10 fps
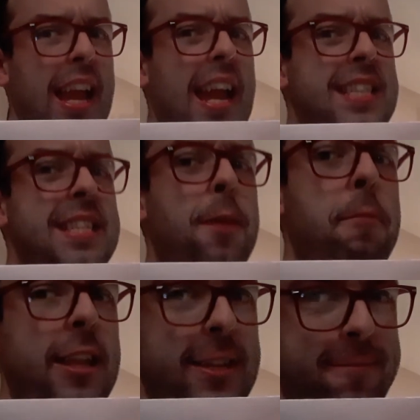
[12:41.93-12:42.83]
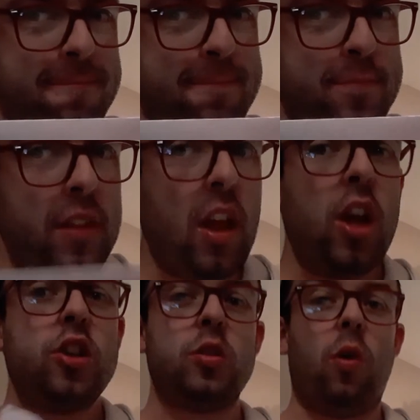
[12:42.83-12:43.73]
It's an opinion.
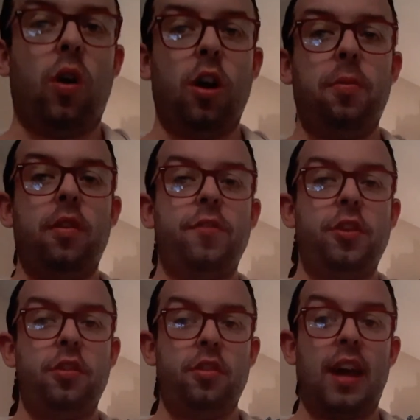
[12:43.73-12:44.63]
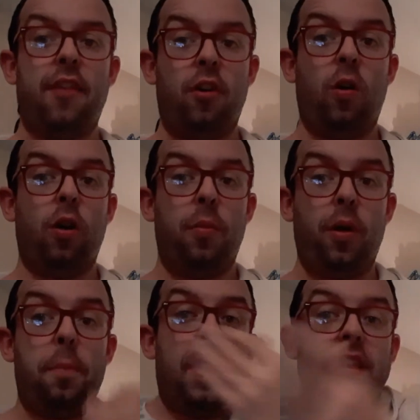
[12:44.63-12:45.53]
So horrible, if you have a horrible
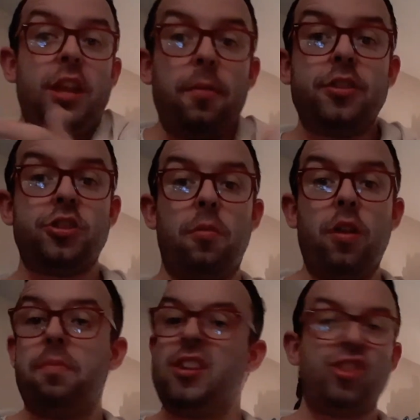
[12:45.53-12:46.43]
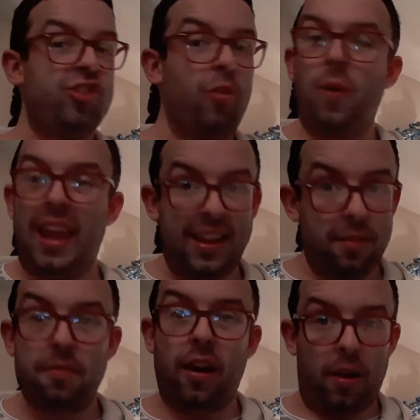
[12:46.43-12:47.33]
opinion about someone, it means you don't like
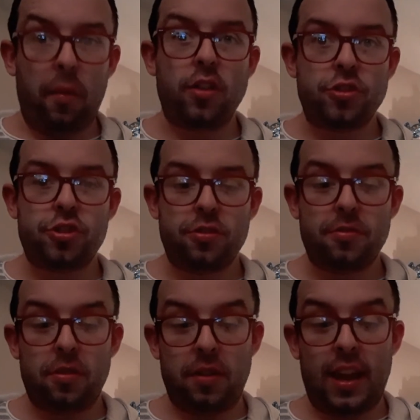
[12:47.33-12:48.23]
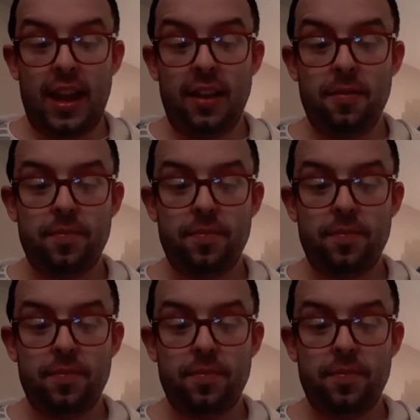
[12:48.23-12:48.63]
them very much. Okay?